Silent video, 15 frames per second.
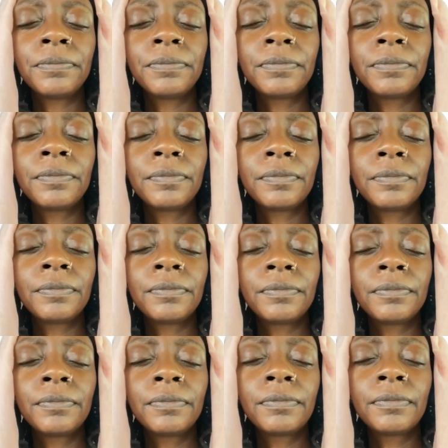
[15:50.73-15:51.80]

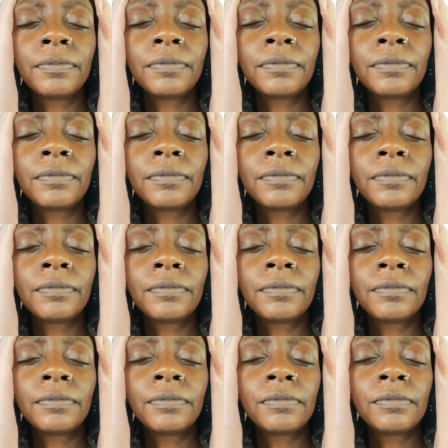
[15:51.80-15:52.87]

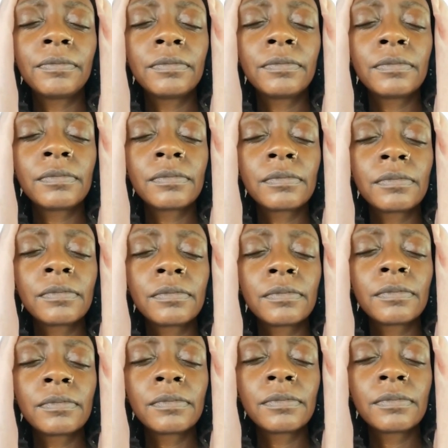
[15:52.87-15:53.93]

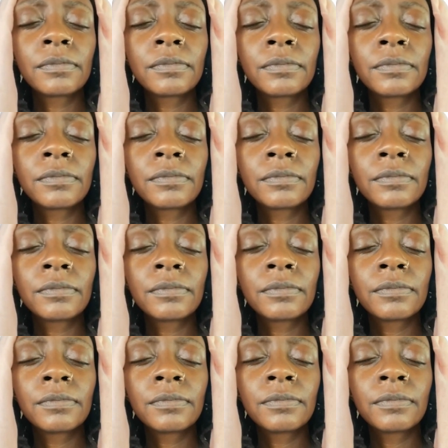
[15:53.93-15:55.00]

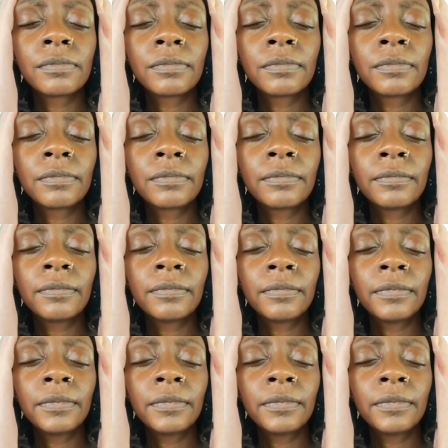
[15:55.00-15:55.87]
(silence)